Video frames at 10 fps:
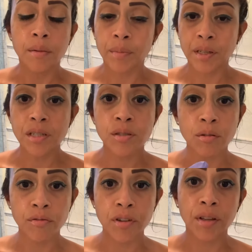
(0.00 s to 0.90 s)
Please
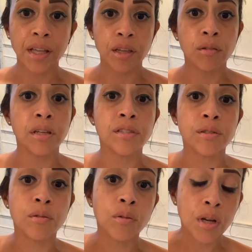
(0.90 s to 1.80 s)
don't feel like you need
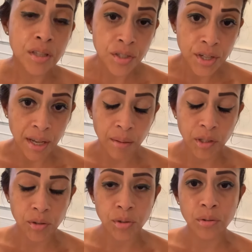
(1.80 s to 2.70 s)
to jam
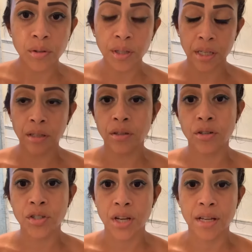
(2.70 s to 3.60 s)
the tool in your
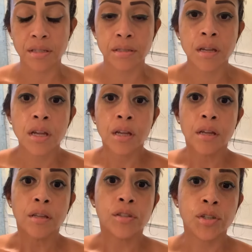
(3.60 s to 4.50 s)
chest
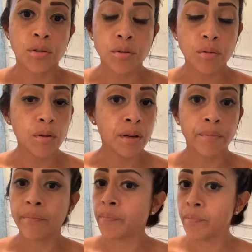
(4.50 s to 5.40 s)
to
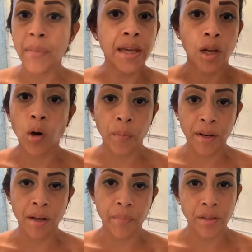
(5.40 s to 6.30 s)
make it open
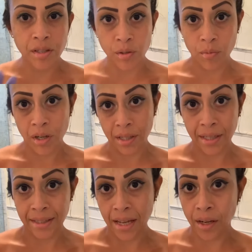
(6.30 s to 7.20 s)
up. It doesn't work
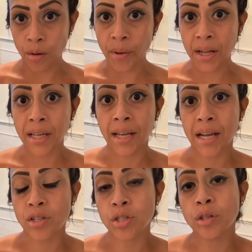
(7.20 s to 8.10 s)
like that. Your body can
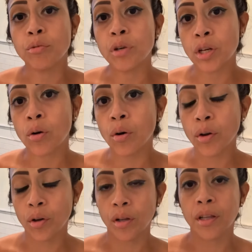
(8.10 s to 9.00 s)
actually
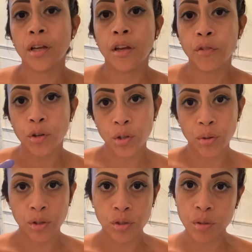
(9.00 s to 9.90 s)
recoil if you're
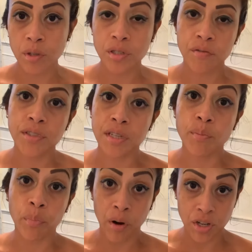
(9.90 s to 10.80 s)
doing too much of a
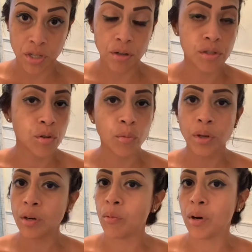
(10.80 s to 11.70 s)
deep pressure, so we
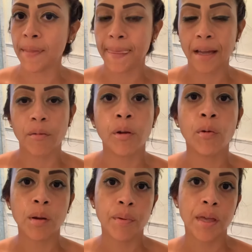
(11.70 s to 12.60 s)
don't want that. We
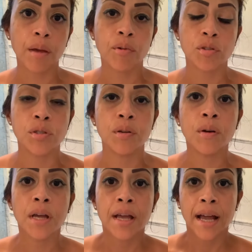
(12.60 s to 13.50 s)
want to be able to
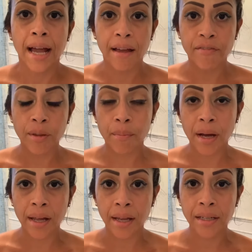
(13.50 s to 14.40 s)
have the
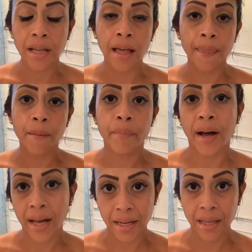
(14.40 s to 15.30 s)
mind and the
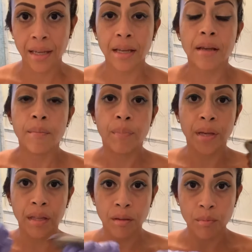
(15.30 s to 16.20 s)
body
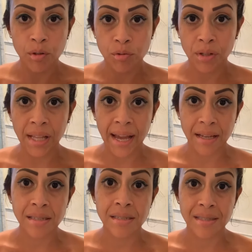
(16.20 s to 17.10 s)
be in the most
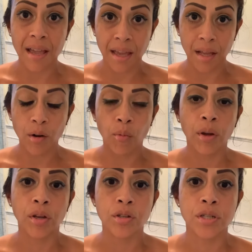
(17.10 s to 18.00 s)
relaxed state
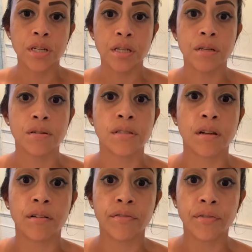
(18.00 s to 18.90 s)
when you're treating
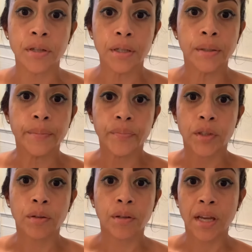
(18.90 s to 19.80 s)
yourself.
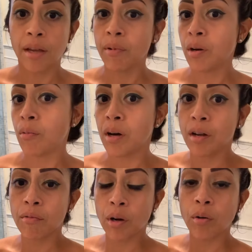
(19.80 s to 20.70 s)
Okay, we don't want
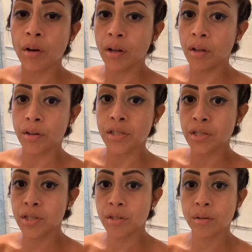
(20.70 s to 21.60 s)
to recoil our
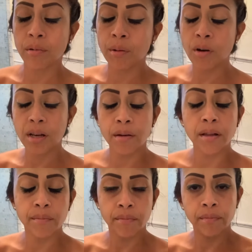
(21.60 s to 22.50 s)
tissue. We want
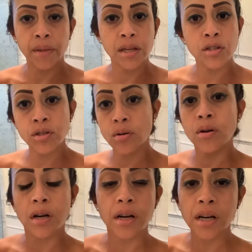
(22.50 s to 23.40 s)
to make
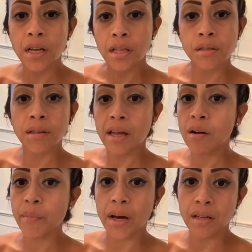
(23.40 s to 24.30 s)
sure to let
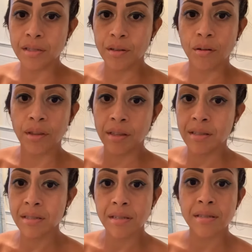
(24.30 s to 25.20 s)
our bodies know that
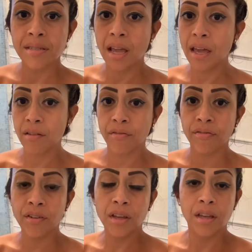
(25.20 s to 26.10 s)
this is safe.